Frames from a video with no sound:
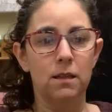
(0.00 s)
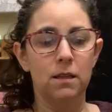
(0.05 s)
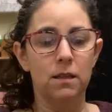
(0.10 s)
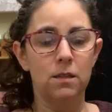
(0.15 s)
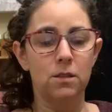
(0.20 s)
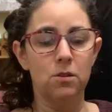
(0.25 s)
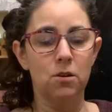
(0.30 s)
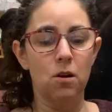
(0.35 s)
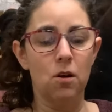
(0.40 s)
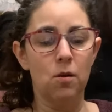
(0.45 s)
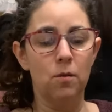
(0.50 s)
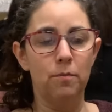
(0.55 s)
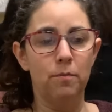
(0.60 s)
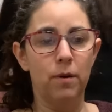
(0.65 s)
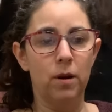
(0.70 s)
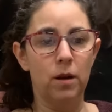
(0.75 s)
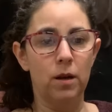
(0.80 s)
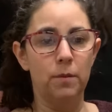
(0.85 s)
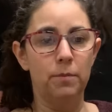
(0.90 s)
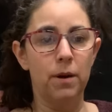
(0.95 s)
These are our
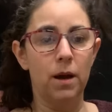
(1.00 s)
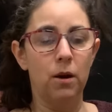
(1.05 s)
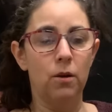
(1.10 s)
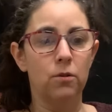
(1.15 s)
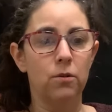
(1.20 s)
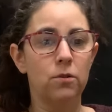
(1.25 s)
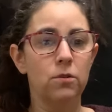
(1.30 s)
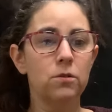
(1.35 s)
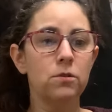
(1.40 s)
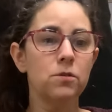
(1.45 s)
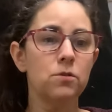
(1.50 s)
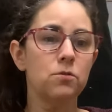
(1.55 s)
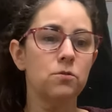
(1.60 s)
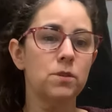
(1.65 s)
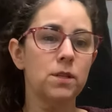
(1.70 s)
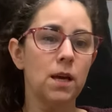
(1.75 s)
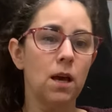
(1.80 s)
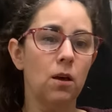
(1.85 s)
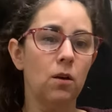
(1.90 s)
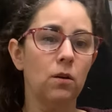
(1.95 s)
body powders. They're
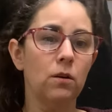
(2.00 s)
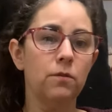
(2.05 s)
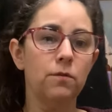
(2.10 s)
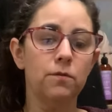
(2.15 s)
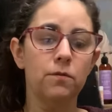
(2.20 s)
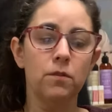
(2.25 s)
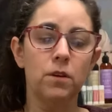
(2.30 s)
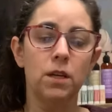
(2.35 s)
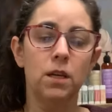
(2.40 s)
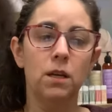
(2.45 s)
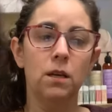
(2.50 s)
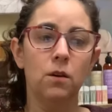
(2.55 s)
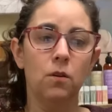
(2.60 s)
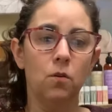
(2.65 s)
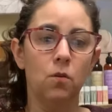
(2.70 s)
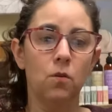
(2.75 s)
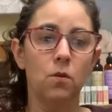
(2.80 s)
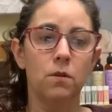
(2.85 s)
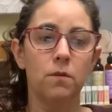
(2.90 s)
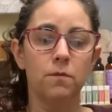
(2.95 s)
talc-free,
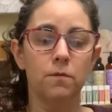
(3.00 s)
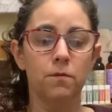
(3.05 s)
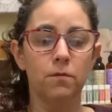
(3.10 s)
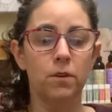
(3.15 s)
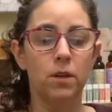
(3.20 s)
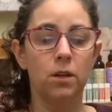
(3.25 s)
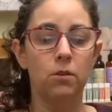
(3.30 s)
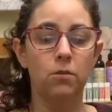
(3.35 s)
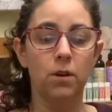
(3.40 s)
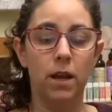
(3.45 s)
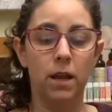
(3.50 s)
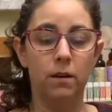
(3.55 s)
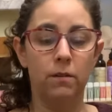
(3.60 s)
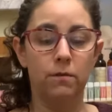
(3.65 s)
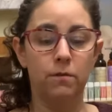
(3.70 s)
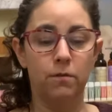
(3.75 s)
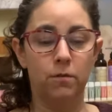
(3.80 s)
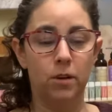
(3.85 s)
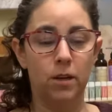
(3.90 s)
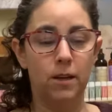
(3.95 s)
corn-free,
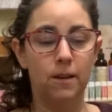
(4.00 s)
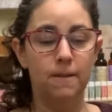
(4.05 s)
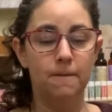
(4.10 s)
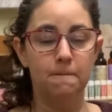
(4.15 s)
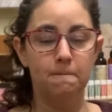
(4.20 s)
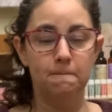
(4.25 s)
grain-free.